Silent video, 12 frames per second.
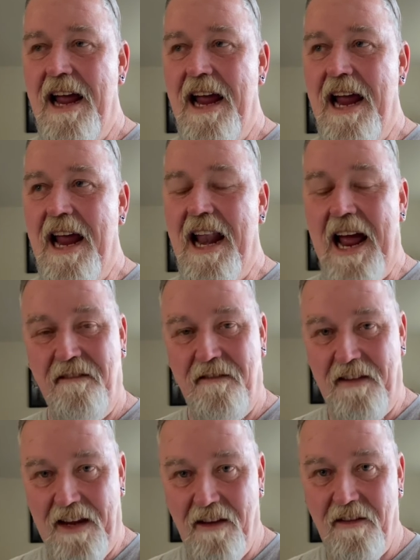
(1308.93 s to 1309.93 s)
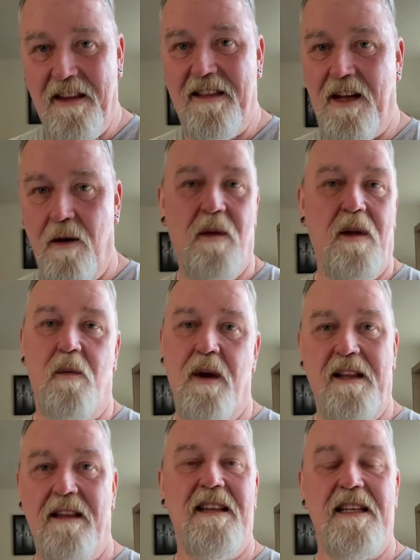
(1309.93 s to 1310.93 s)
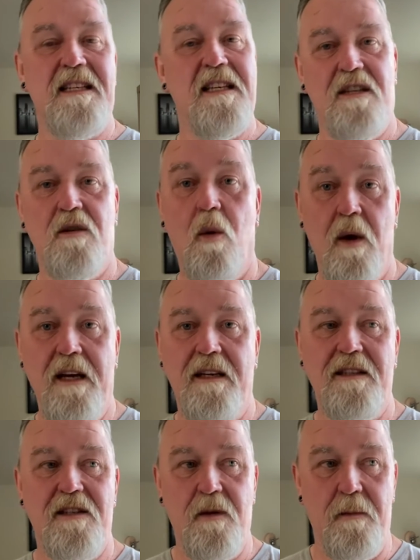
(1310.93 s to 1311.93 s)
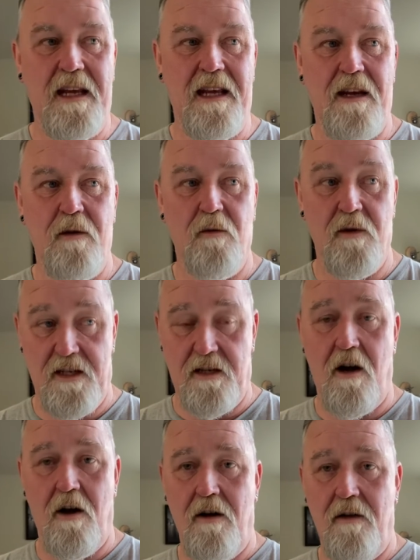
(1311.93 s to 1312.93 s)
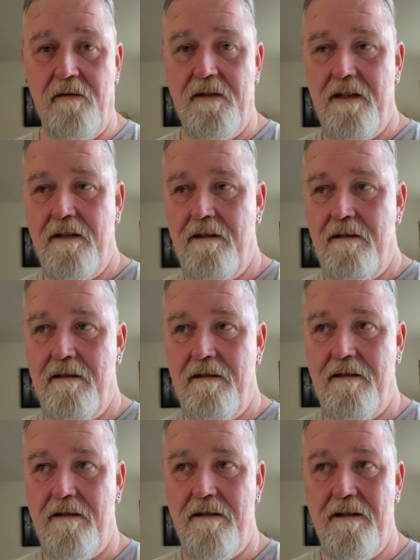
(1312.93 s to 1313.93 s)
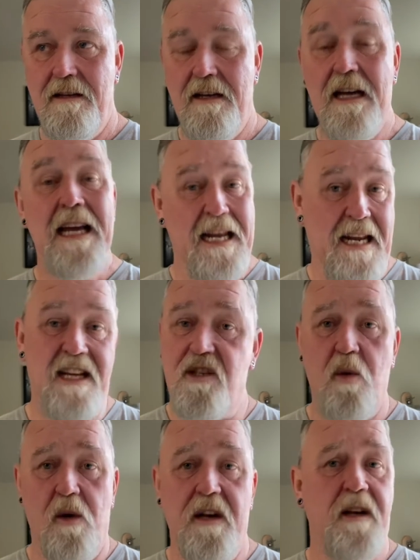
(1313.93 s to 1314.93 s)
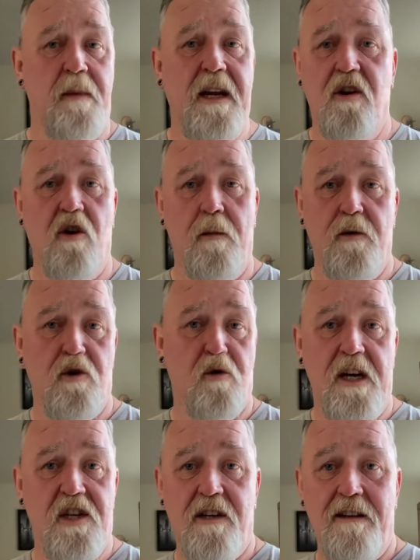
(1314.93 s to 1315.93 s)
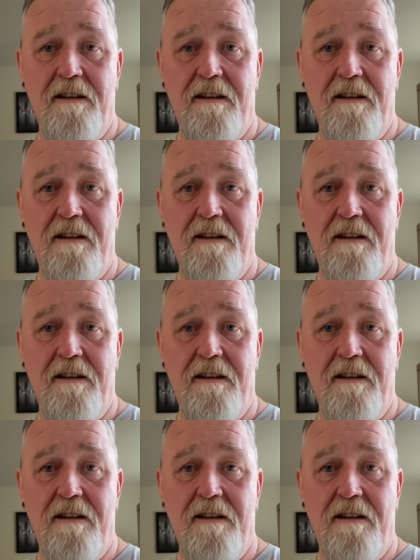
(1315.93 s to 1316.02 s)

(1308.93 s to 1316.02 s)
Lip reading: And I feel that the only way that this is going to be resolved is going to be an arbitration.